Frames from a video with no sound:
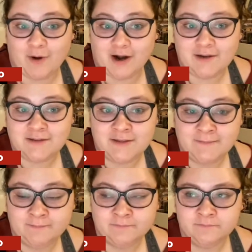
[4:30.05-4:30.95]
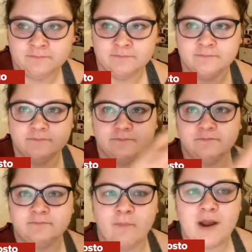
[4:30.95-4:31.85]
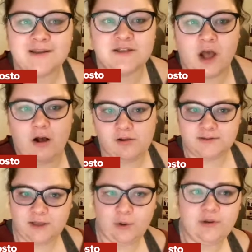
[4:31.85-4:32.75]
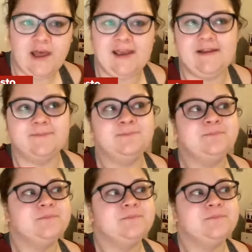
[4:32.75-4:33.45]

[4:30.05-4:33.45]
works. But it's also like